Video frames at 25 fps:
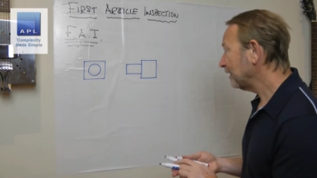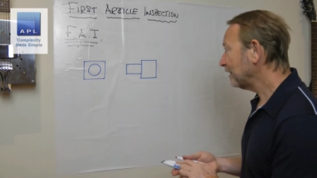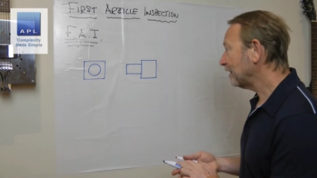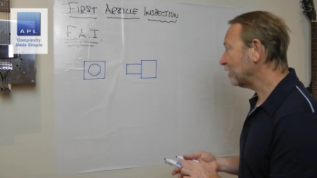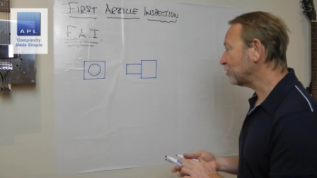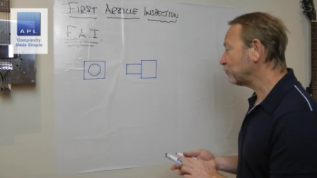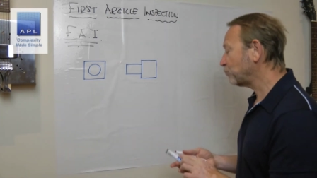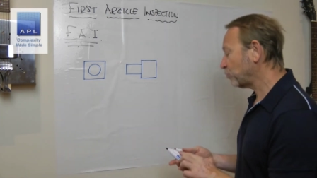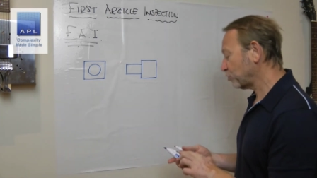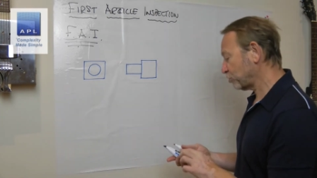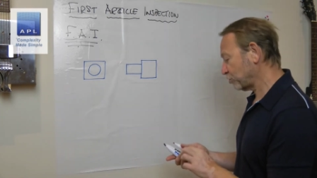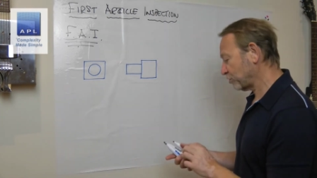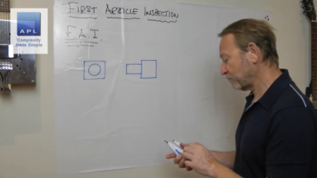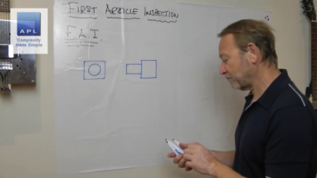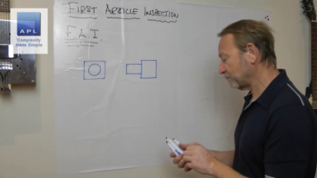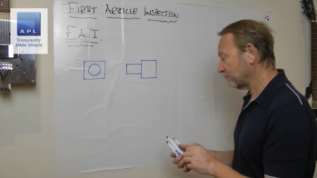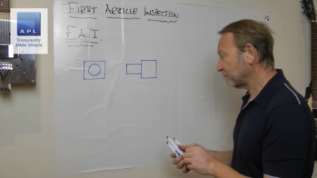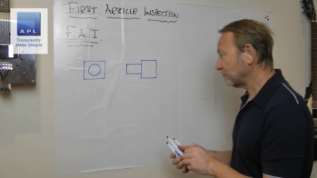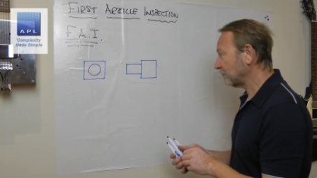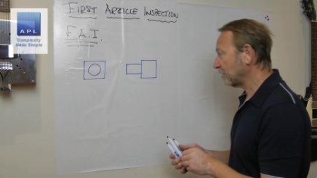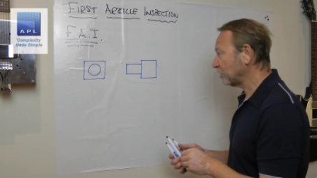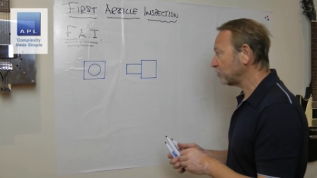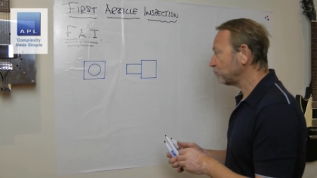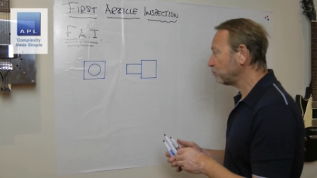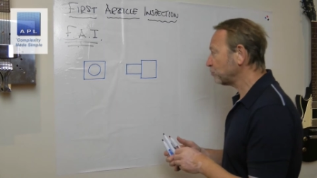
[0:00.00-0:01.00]
let's put
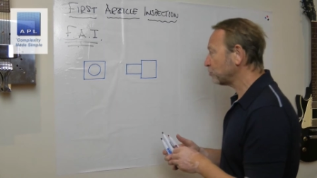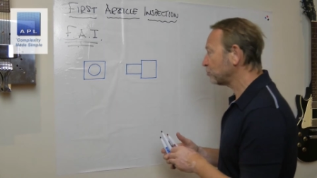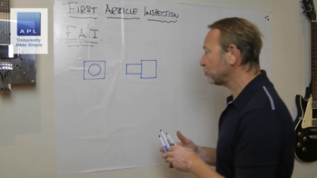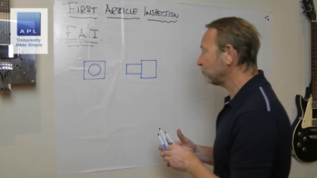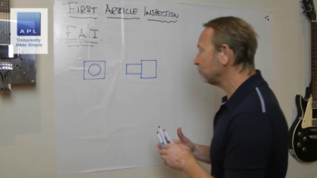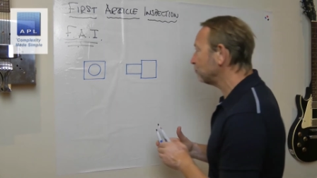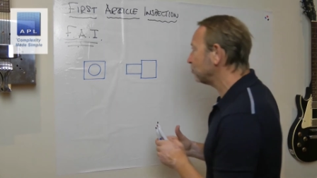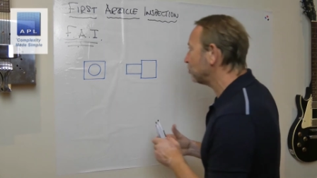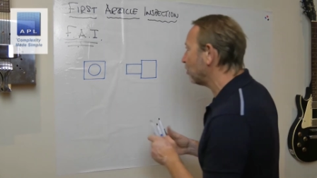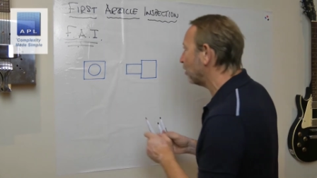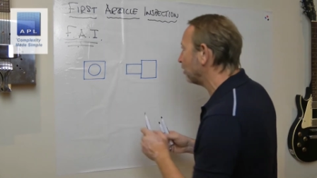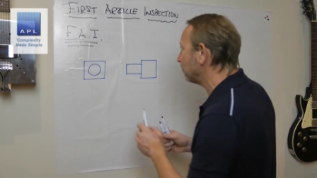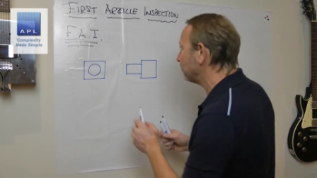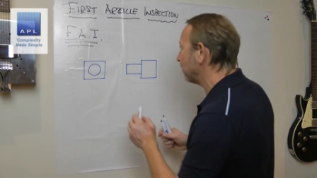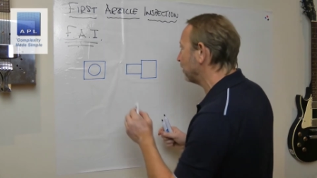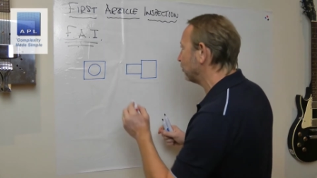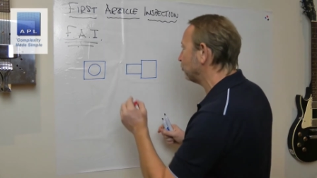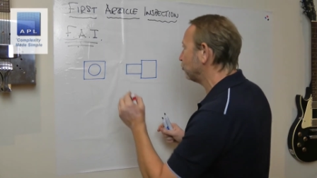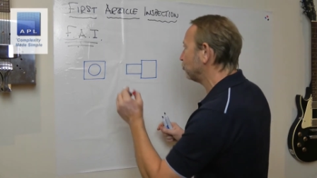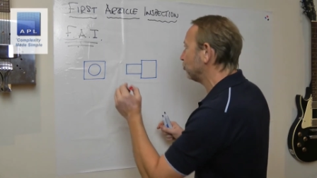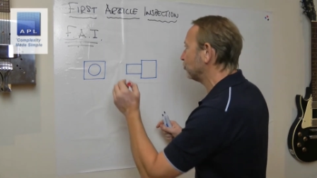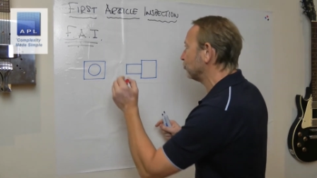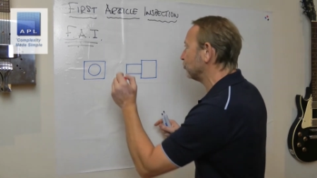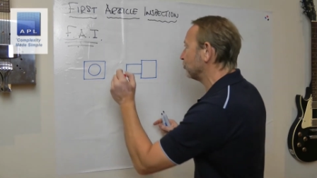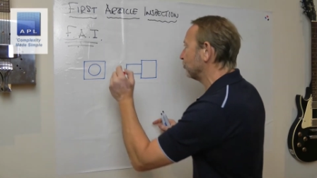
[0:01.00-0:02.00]
some let's put some
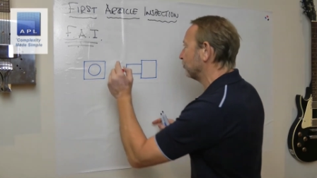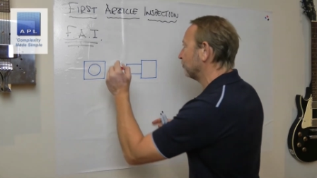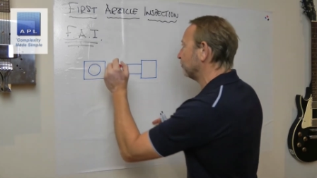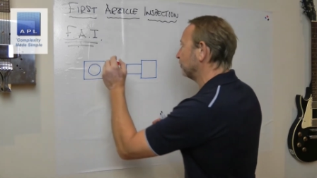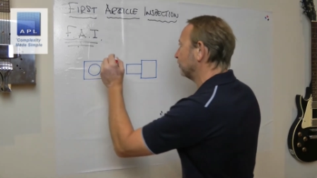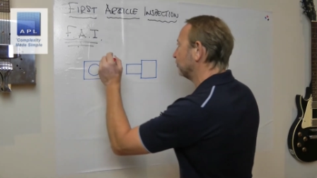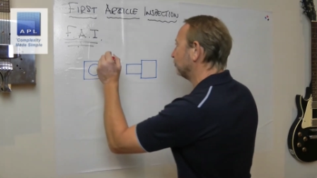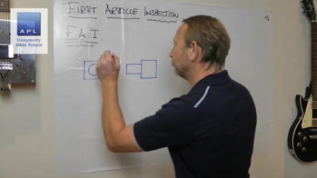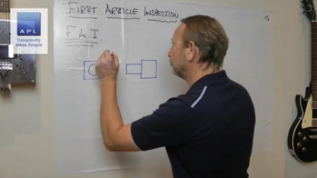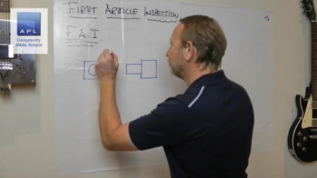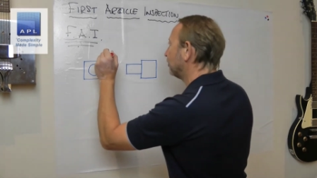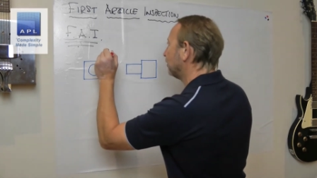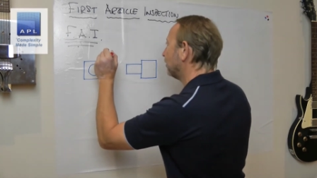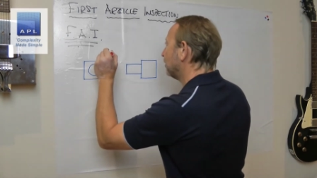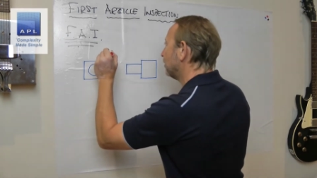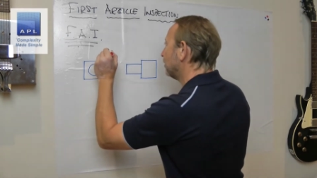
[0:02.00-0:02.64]
dimensions on this